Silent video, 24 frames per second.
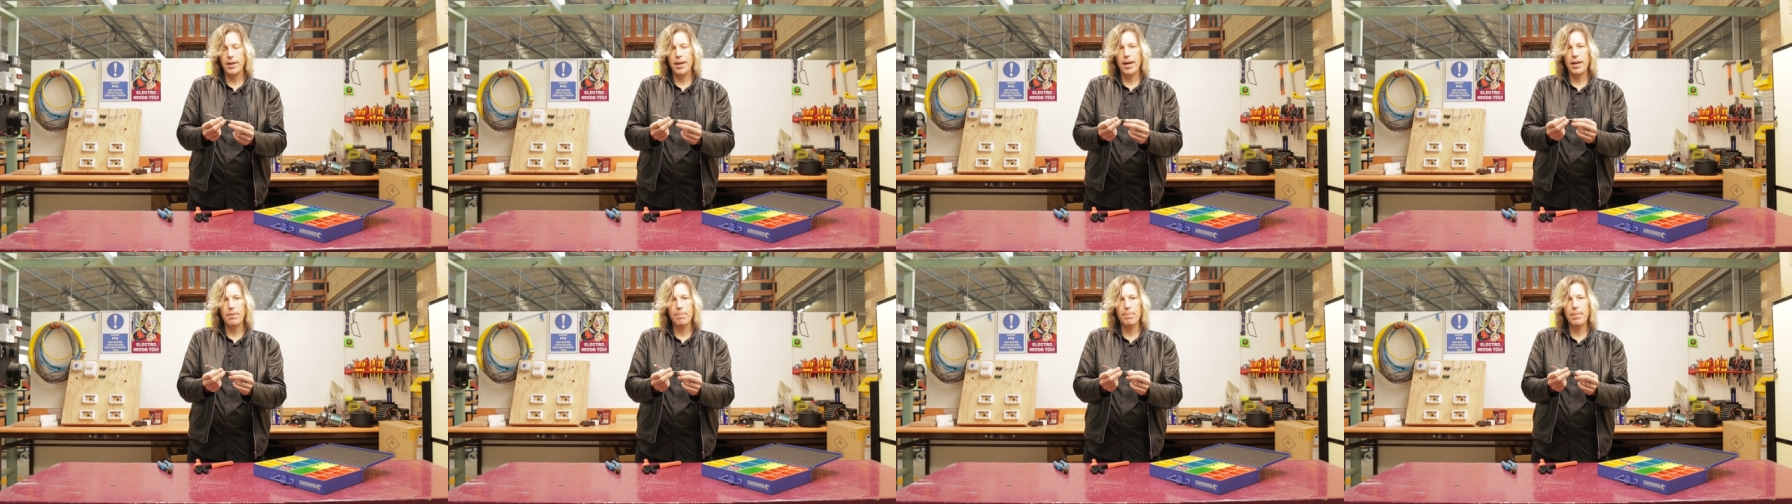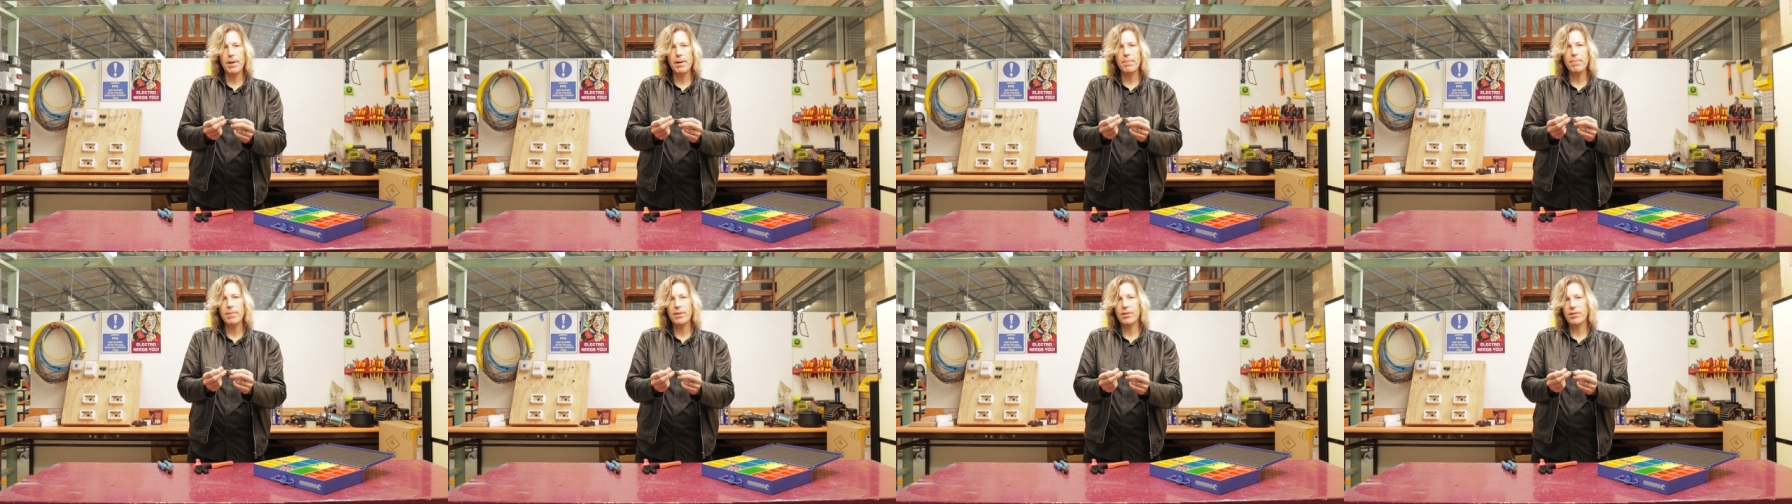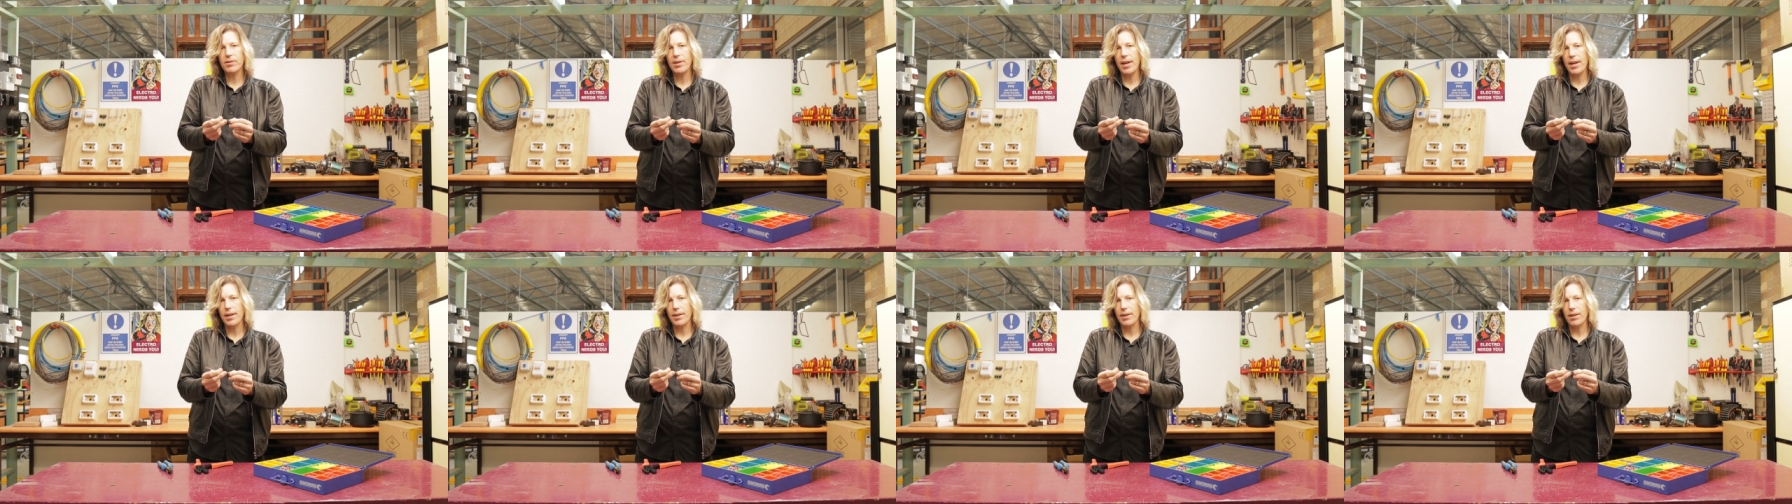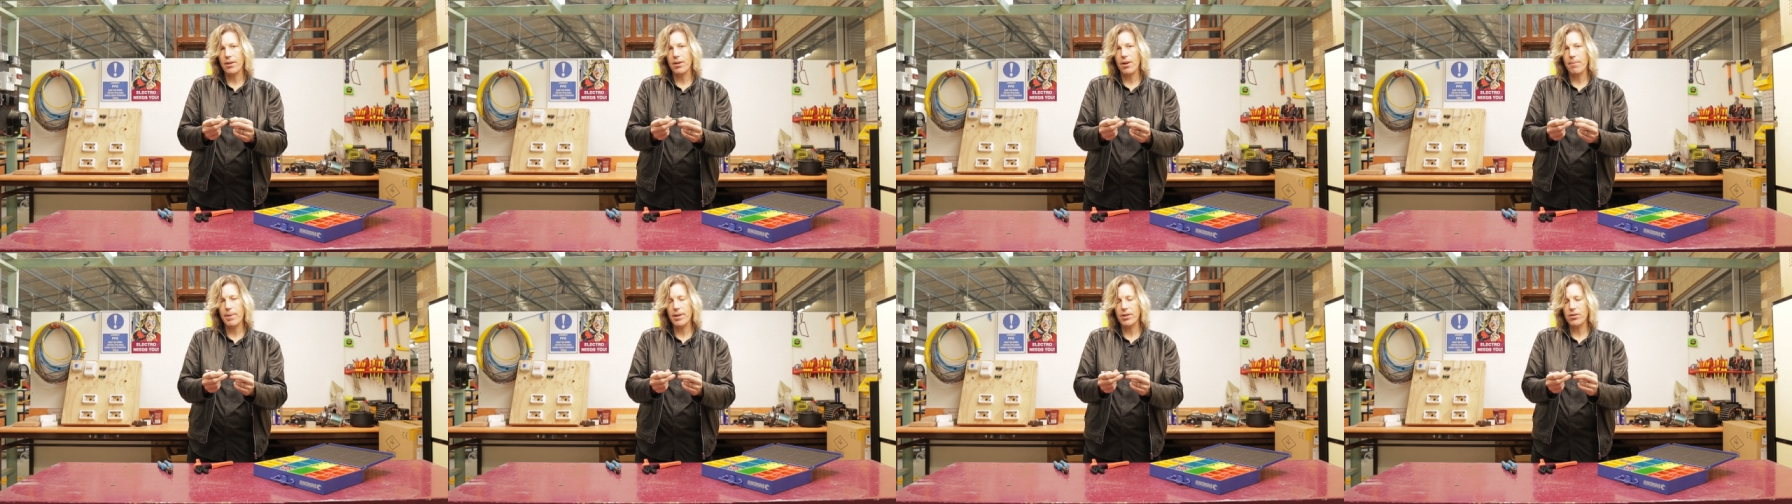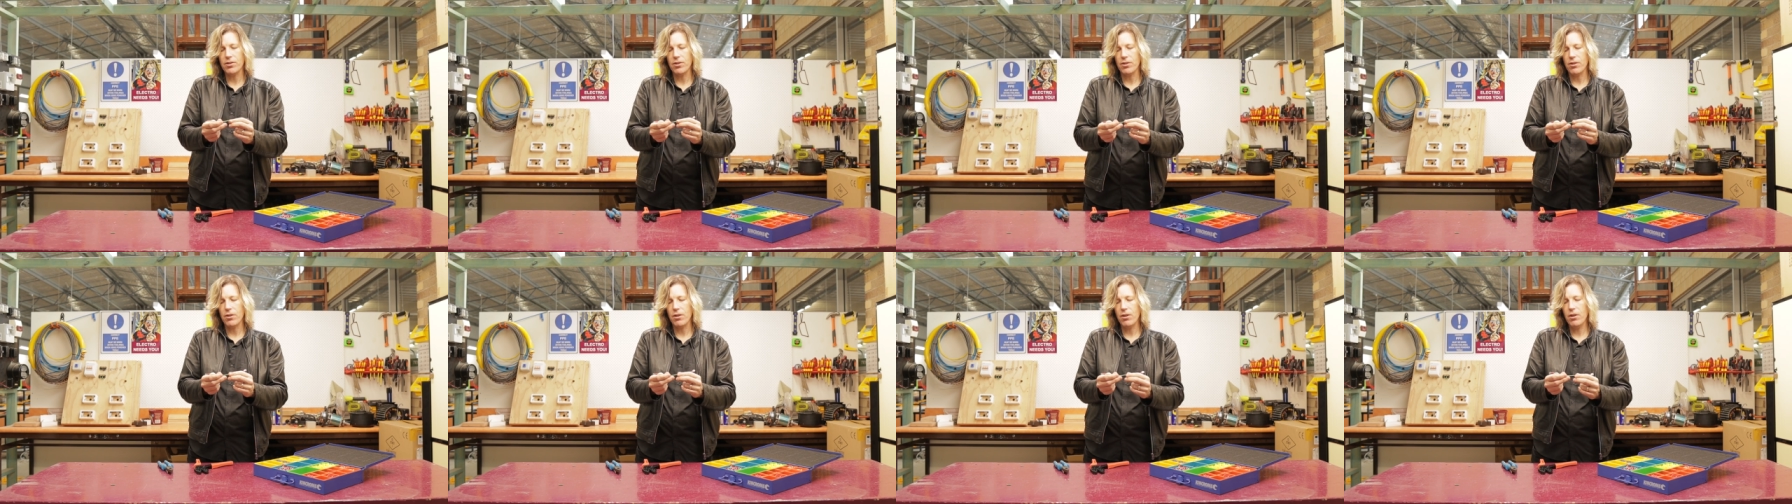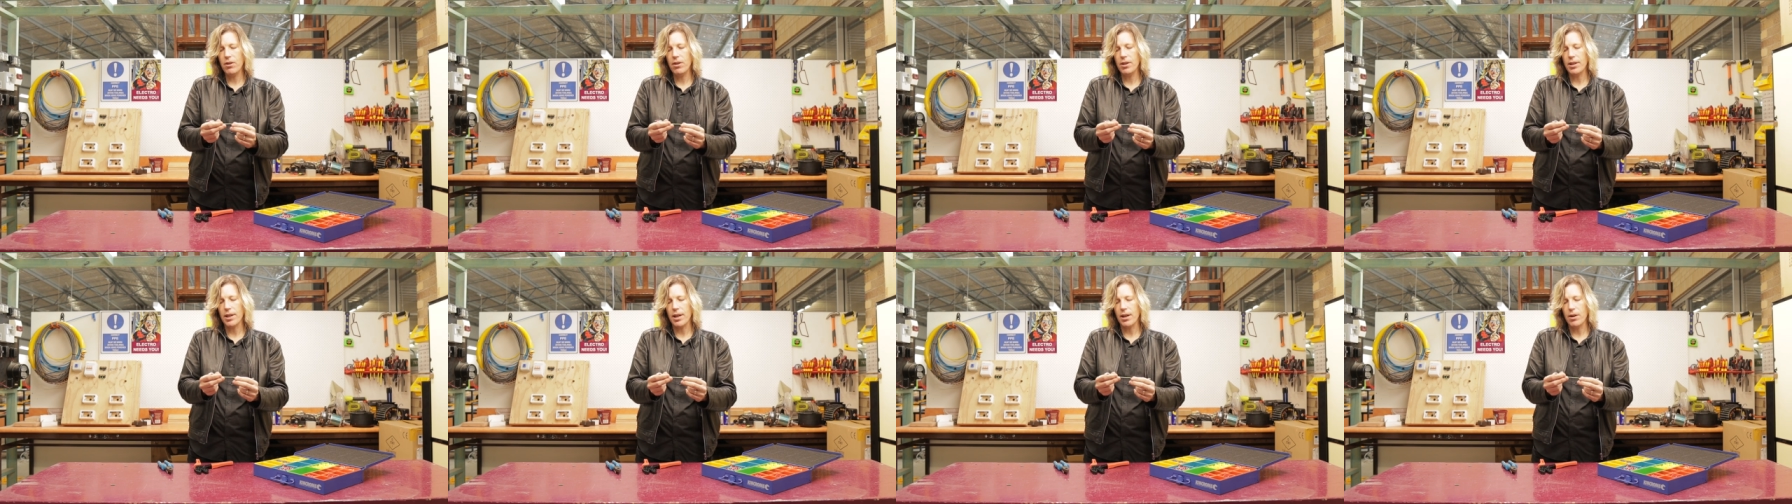Now, the big mistake that I mentioned
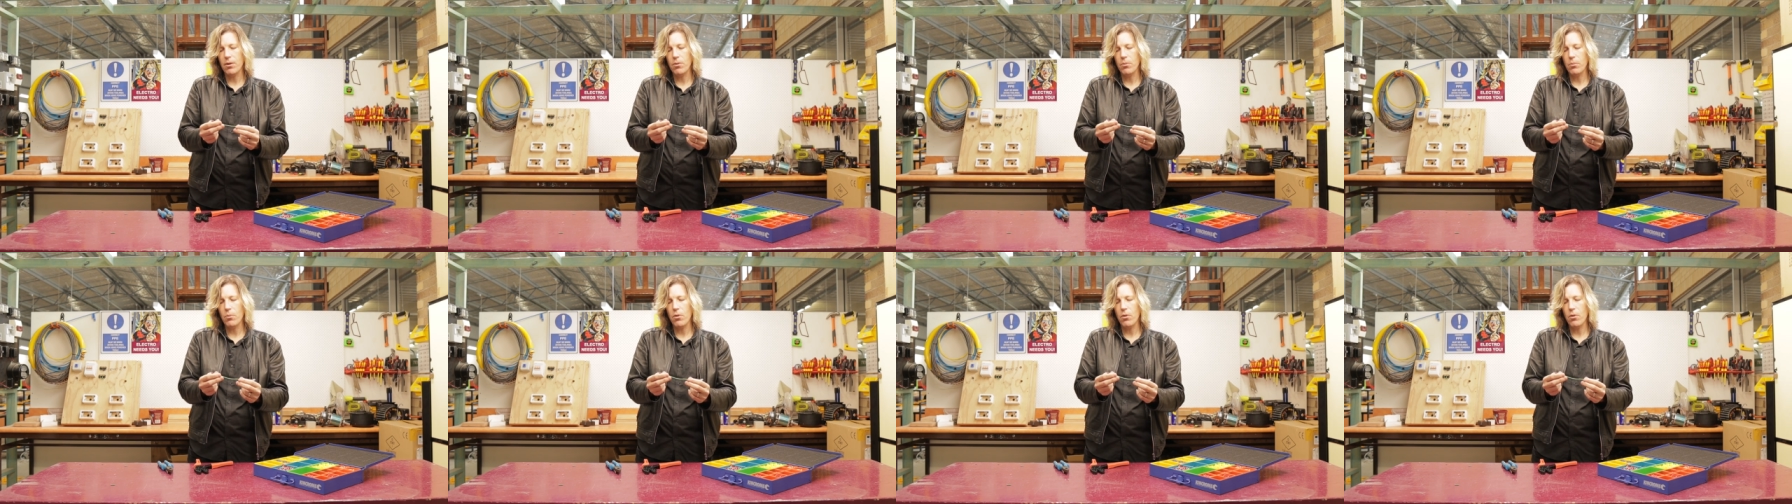earlier